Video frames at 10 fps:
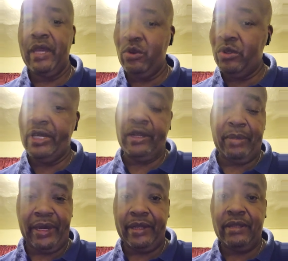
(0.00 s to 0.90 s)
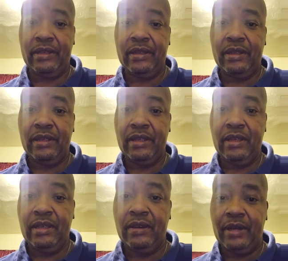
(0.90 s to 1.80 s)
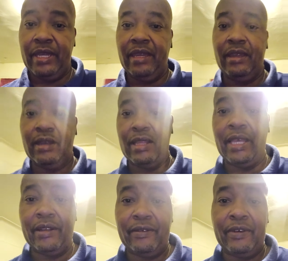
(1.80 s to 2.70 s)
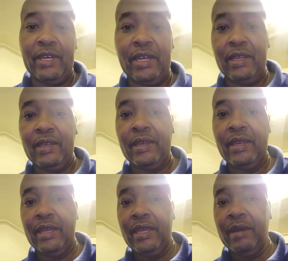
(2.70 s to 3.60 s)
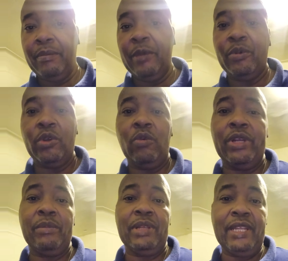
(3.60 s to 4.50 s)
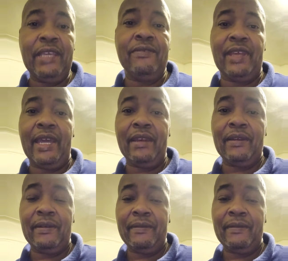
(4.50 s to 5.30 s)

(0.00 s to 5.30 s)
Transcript: Make no doubt about it. Okay, a lot of uh, people don't want to believe that,